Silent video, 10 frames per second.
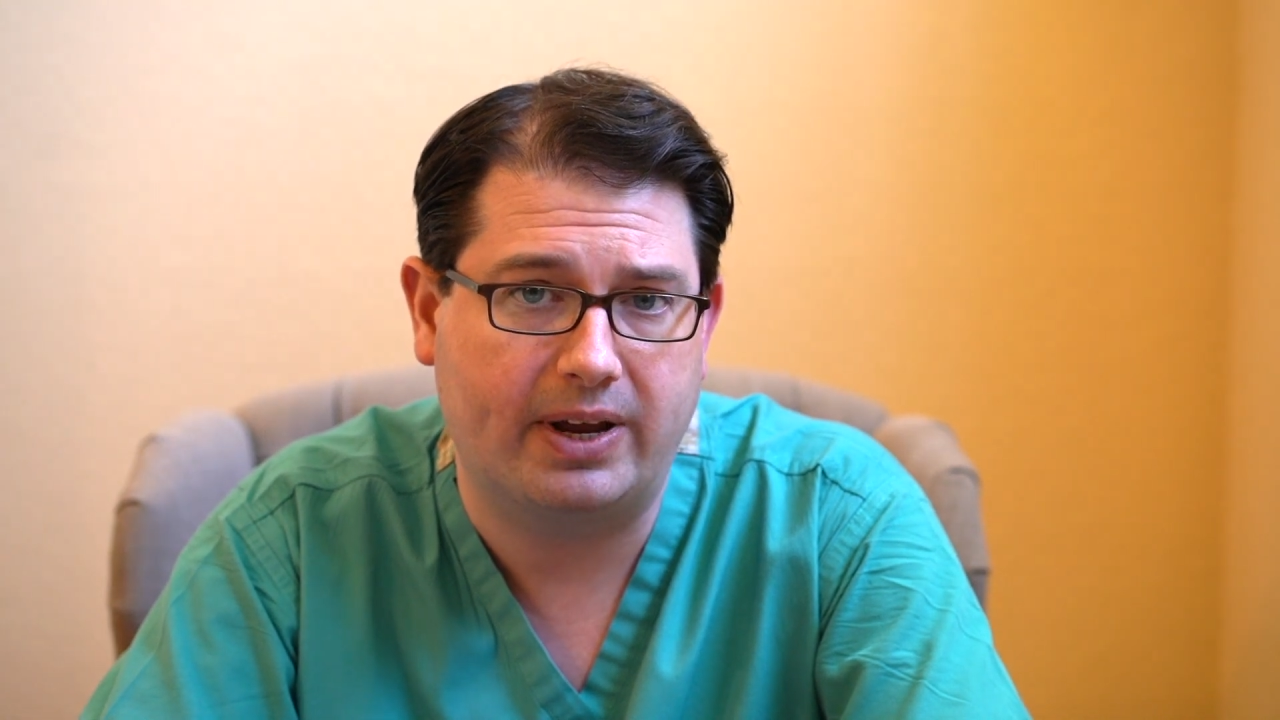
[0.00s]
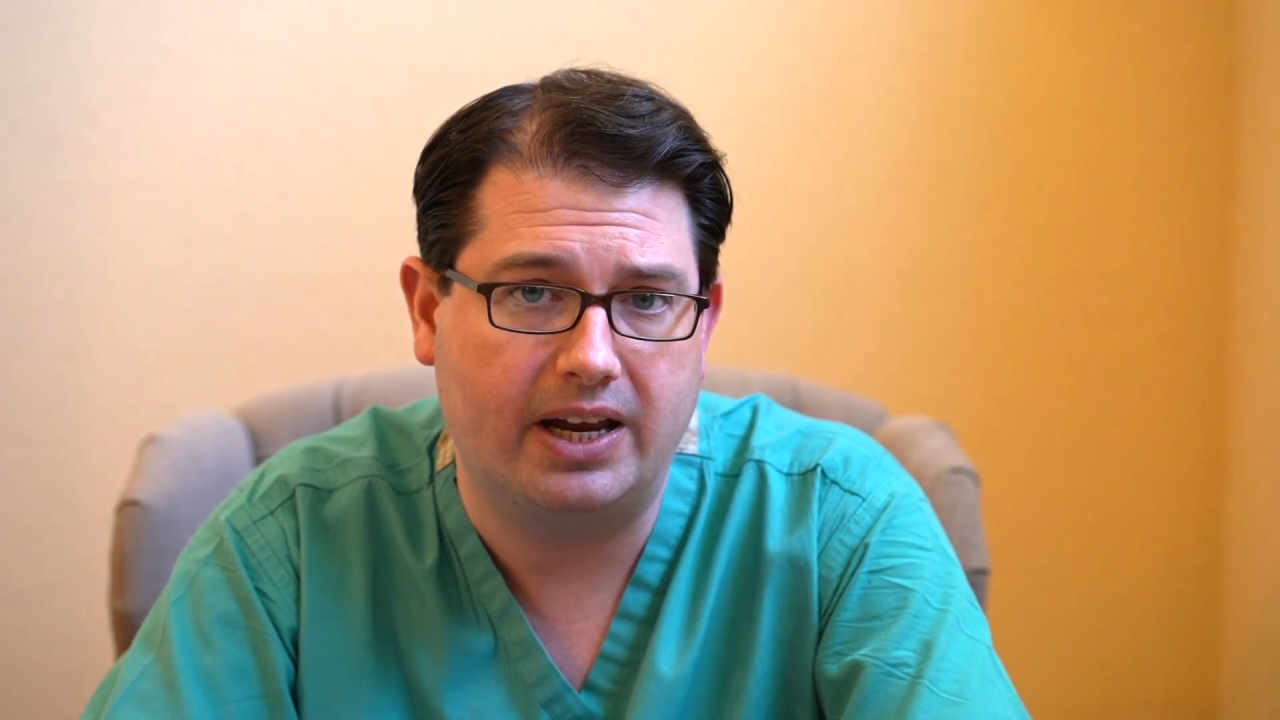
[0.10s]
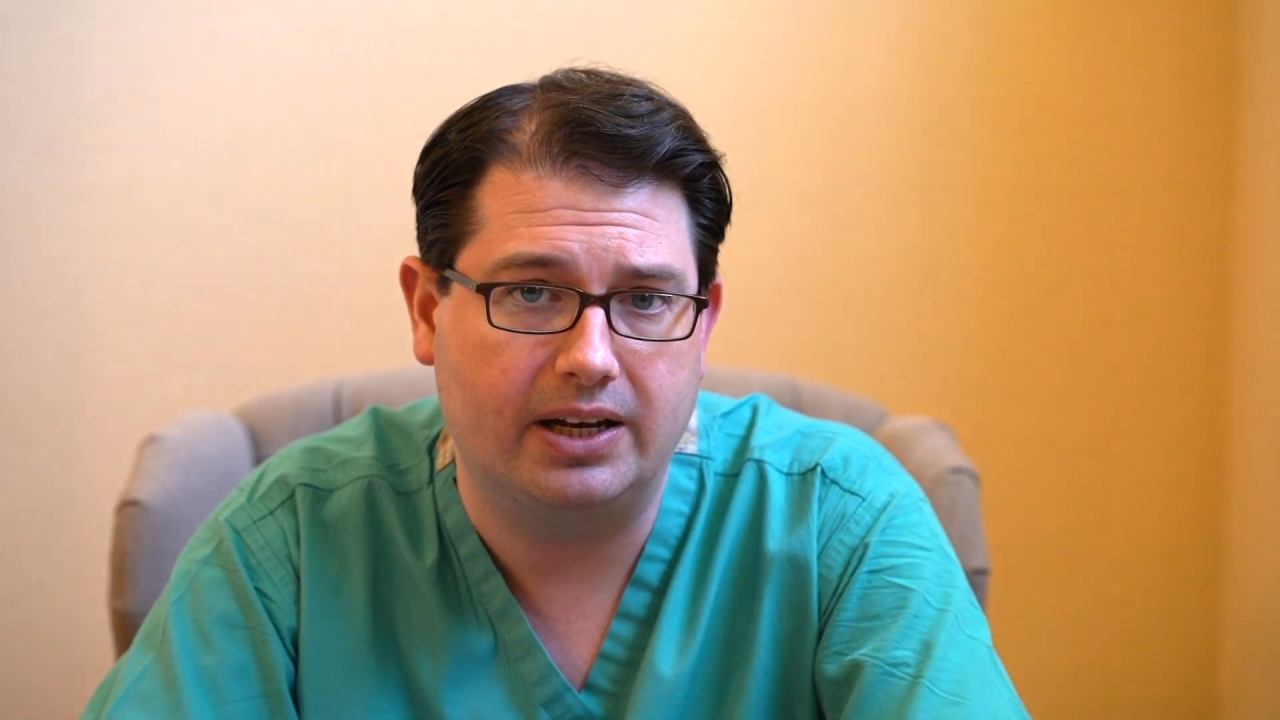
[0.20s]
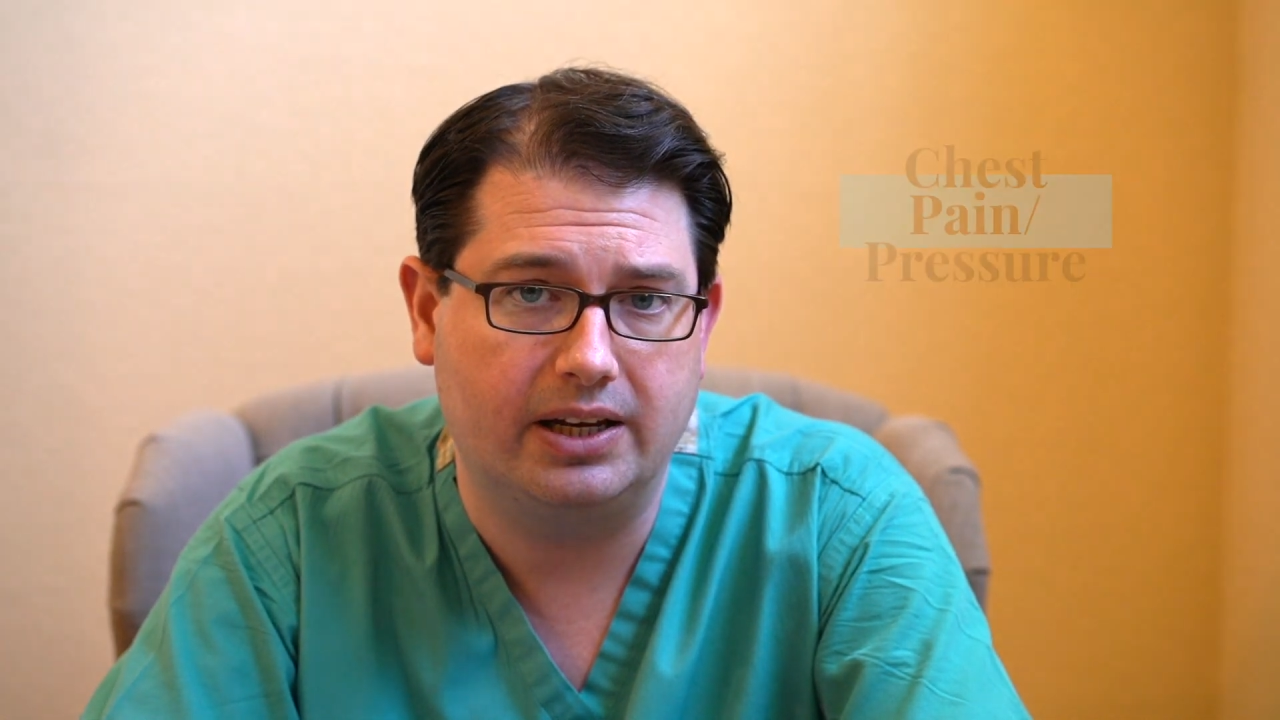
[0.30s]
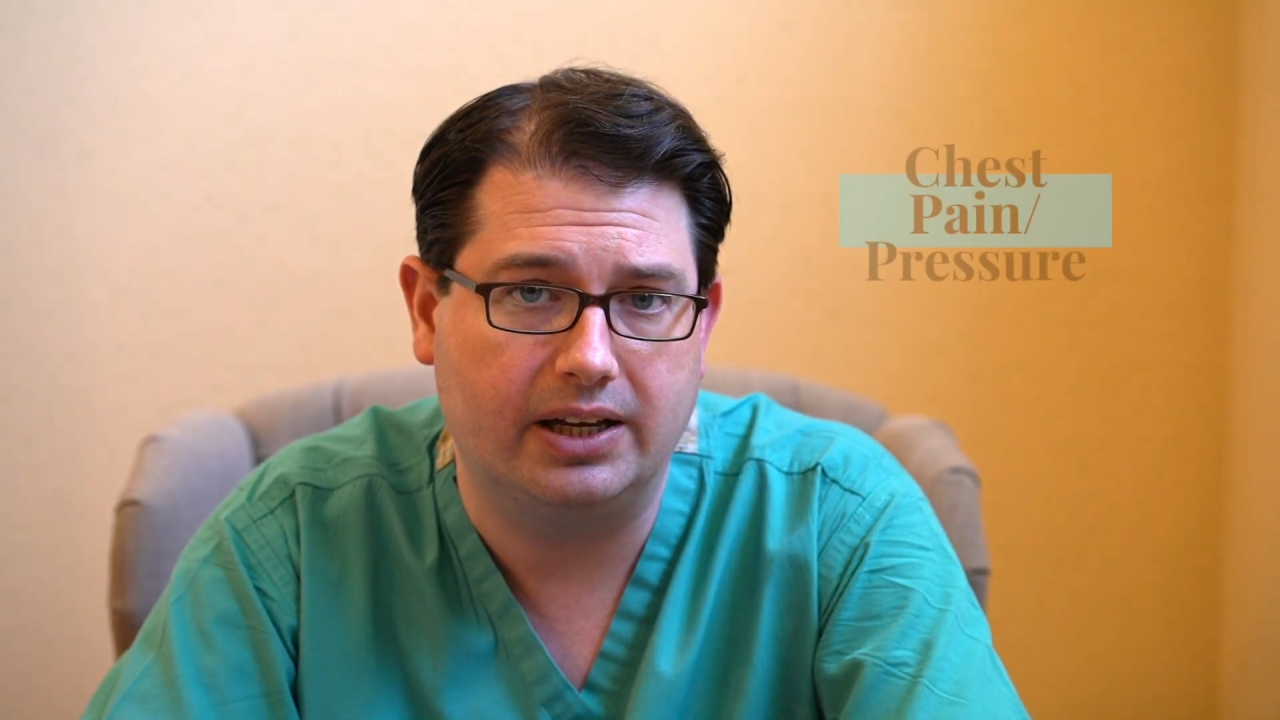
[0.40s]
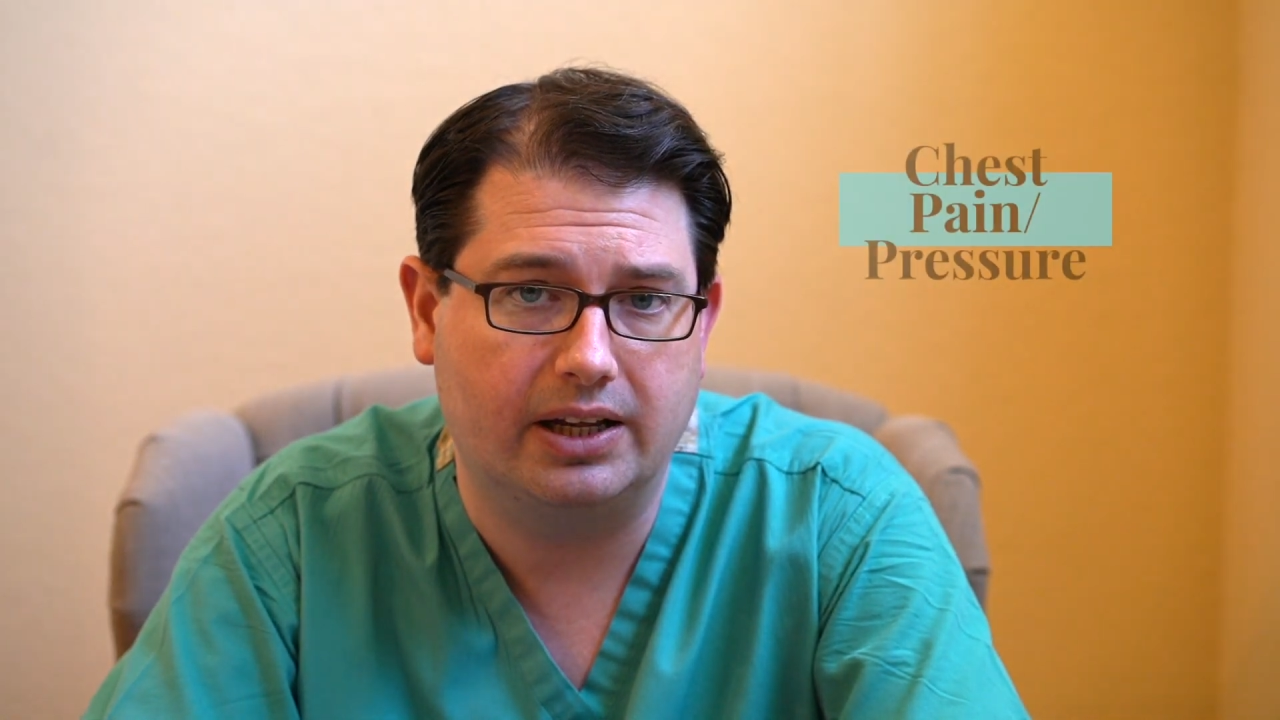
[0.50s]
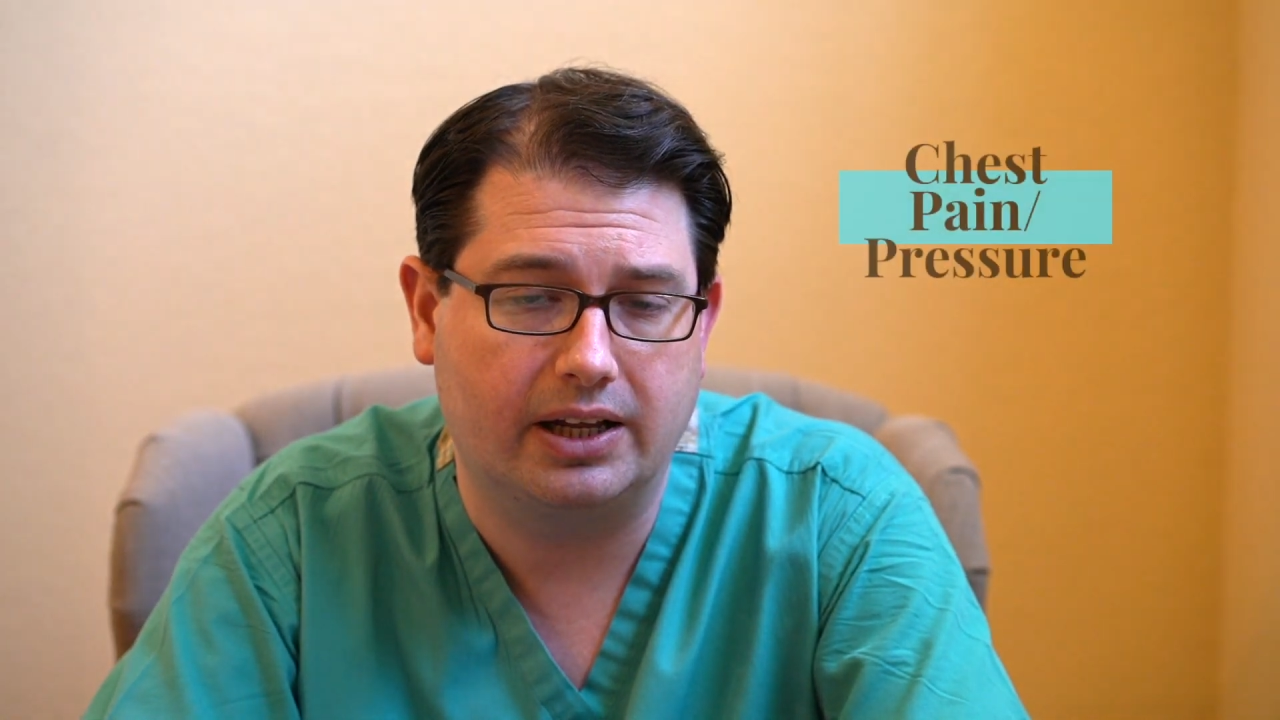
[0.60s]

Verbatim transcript: pain